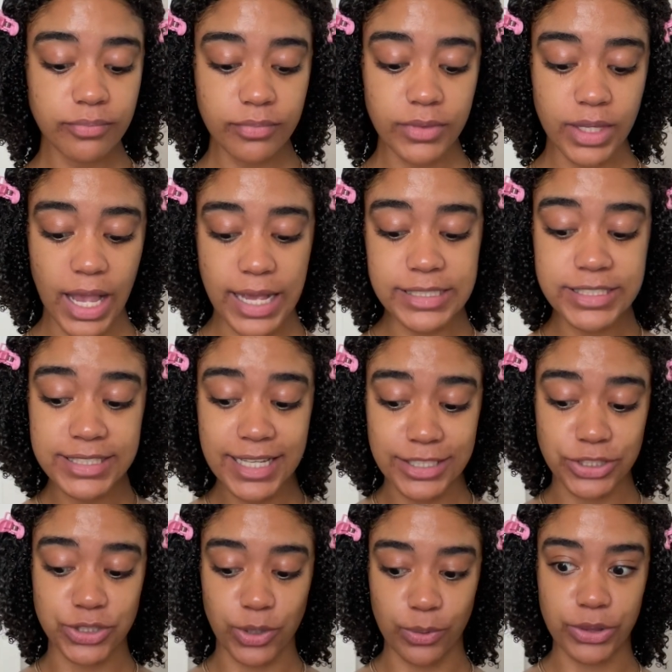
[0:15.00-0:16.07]
I just get
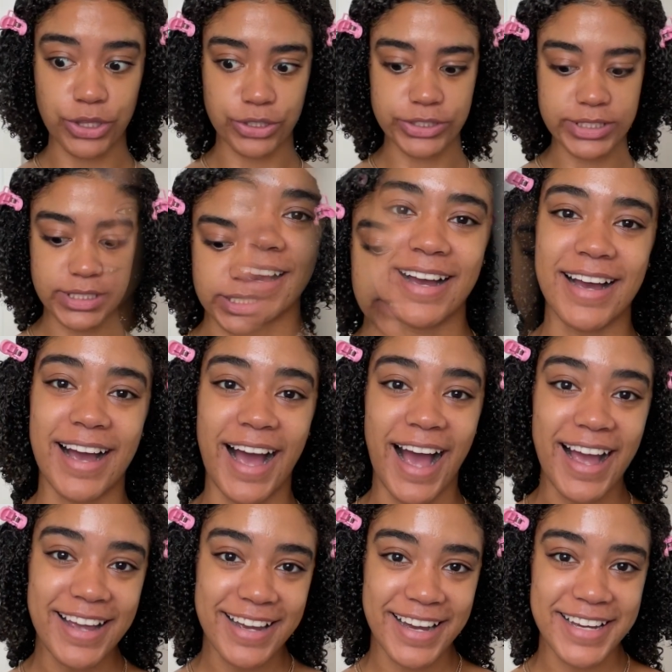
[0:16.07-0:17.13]
so thirsty.
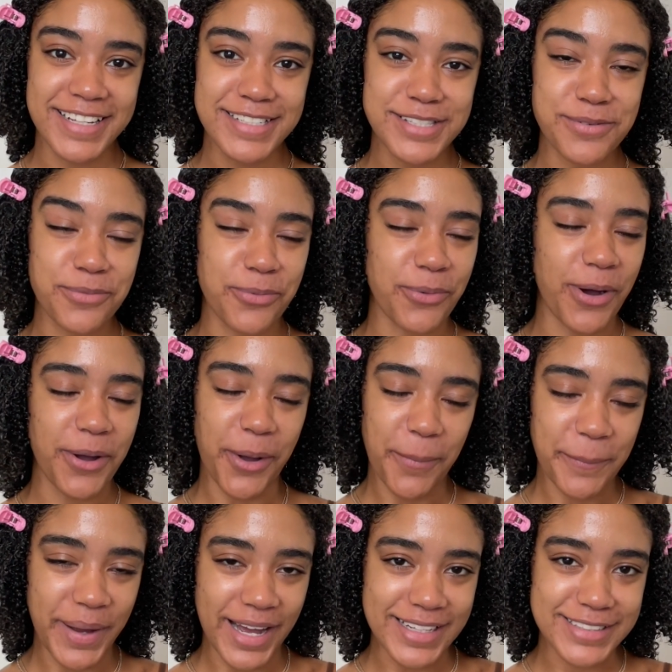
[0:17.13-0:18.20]
Hi guys, welcome
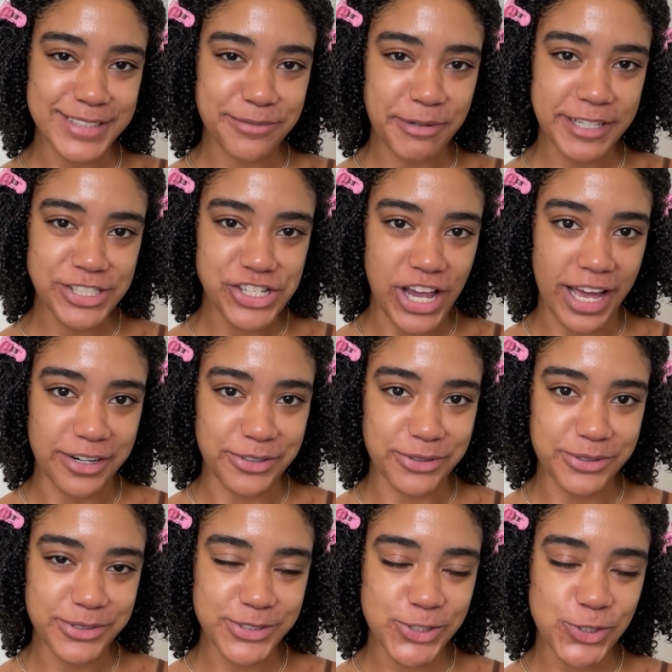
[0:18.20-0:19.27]
back to my
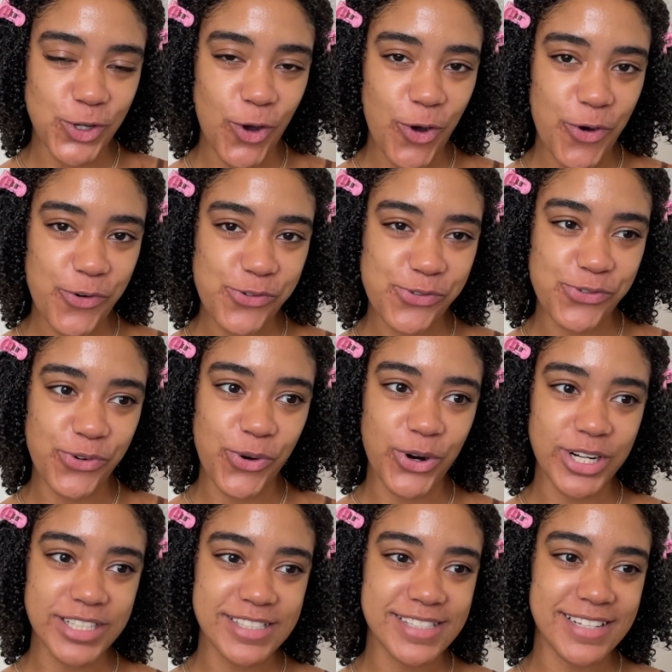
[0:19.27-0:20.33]
channel. So
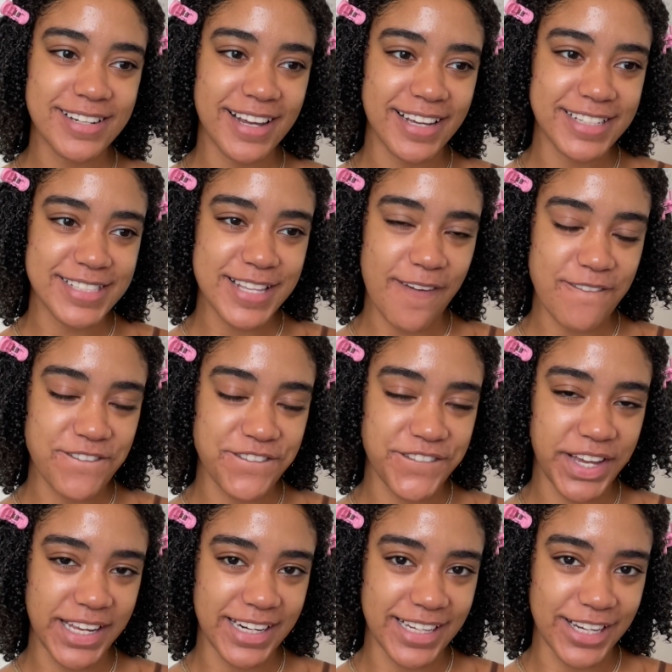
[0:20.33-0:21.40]
for today's
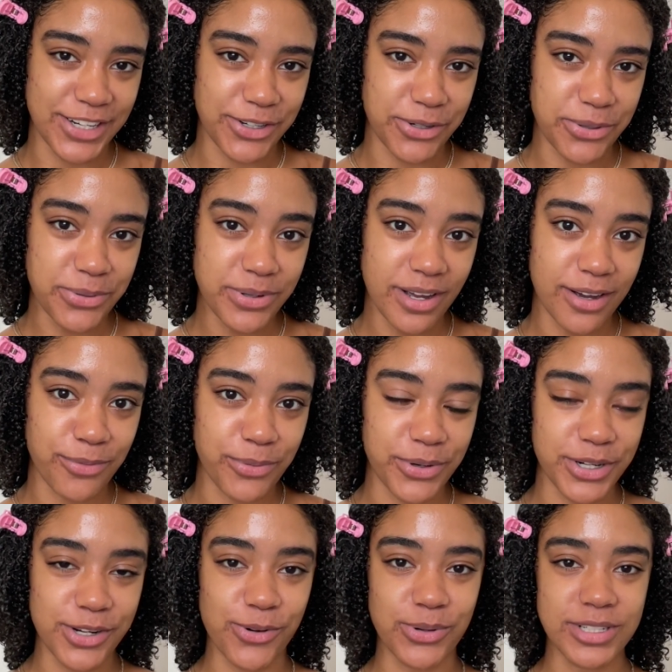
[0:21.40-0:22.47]
video,
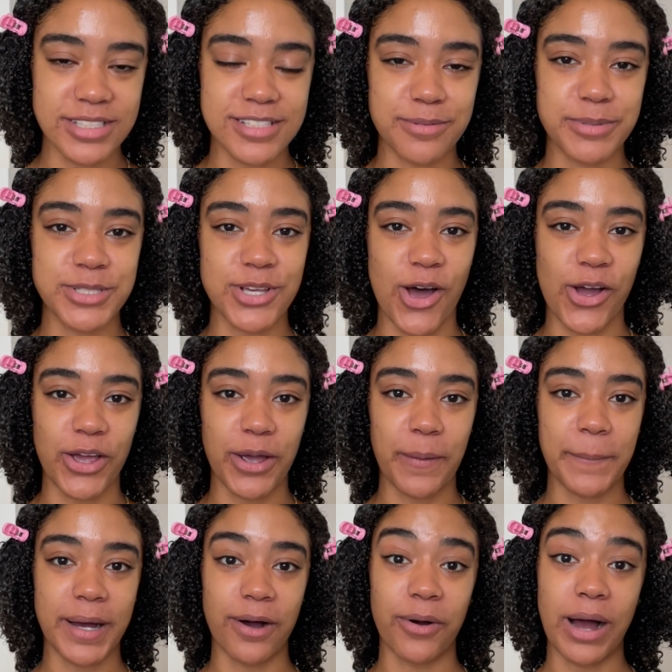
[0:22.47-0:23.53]
we're going to be talking
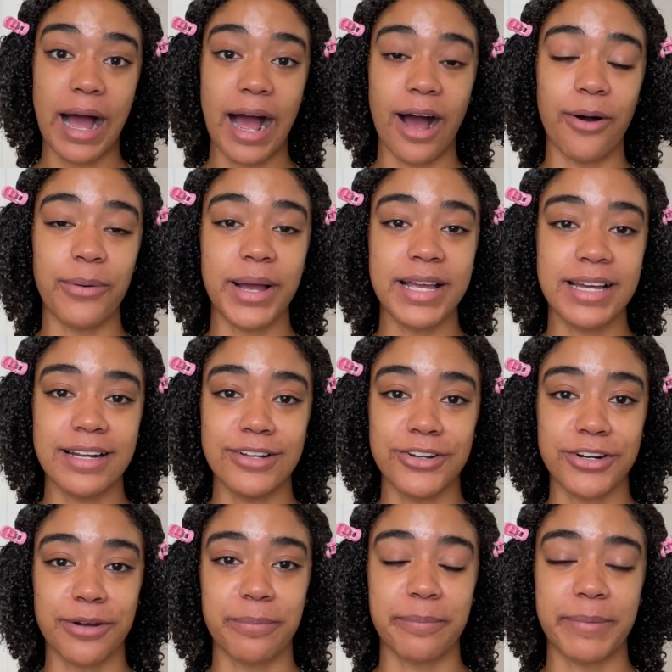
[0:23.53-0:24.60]
about how I cleared
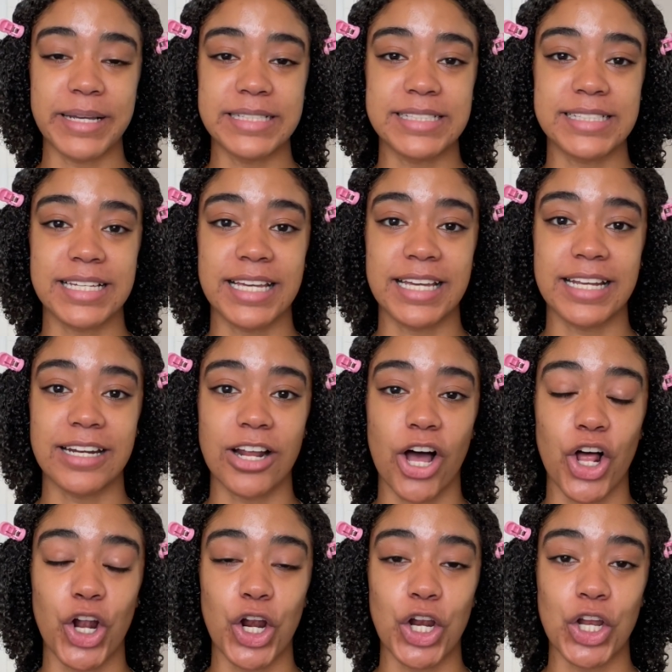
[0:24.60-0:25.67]
up my skin
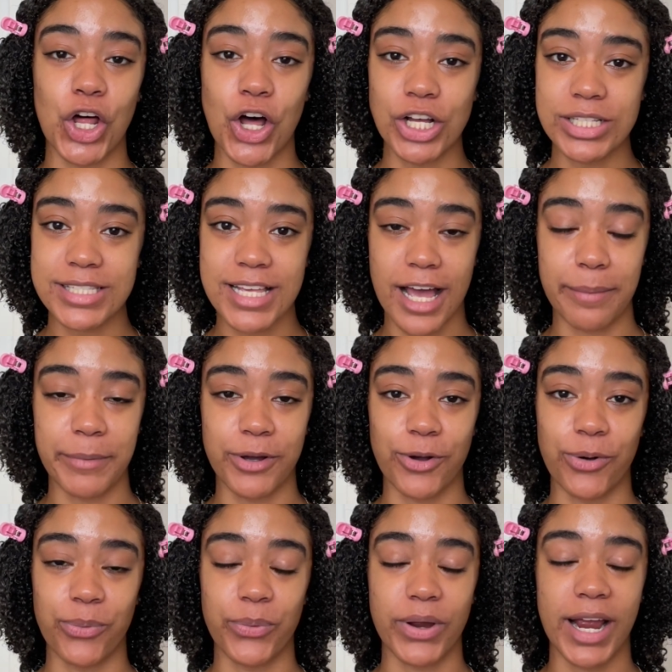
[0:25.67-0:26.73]
a long time
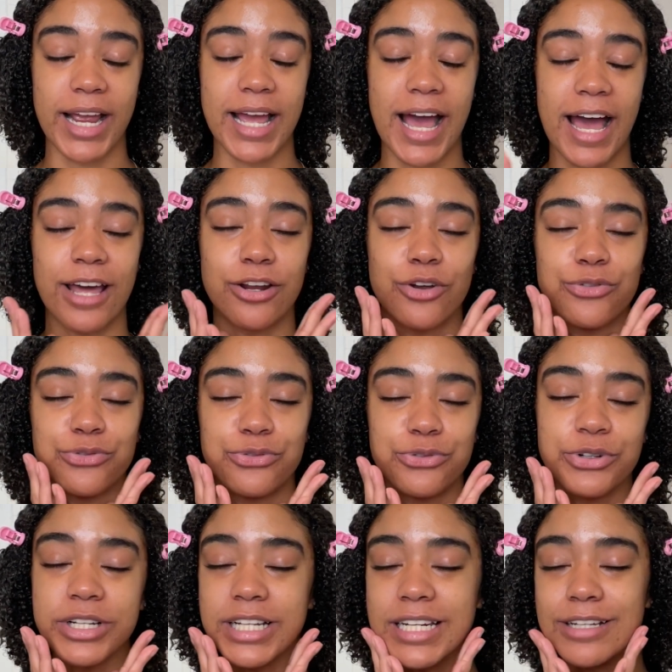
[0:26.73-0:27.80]
ago where I had
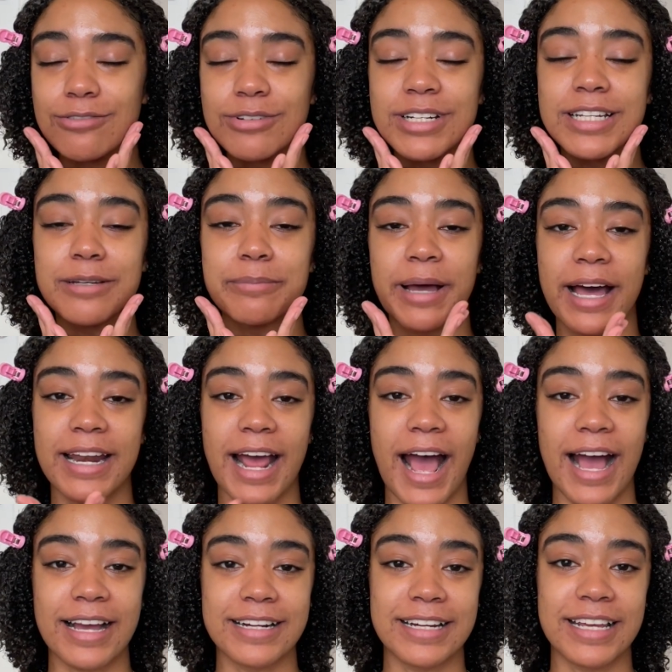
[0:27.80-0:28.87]
really bad
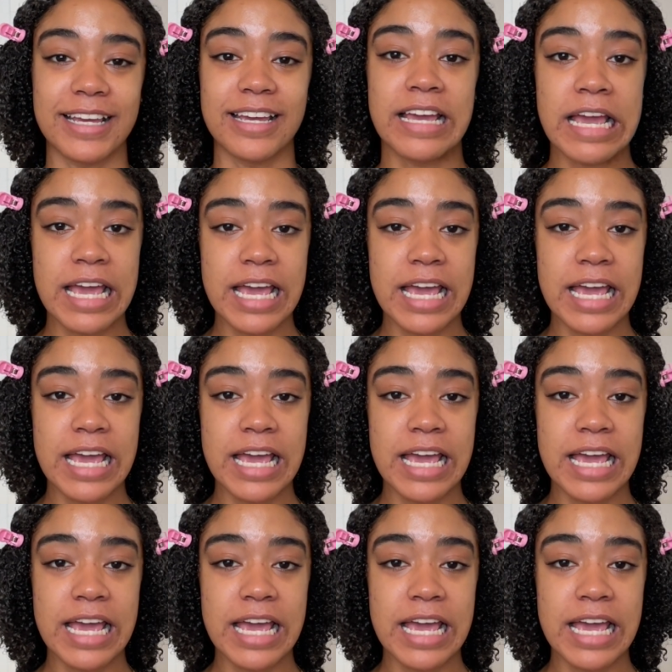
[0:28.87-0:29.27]
acne,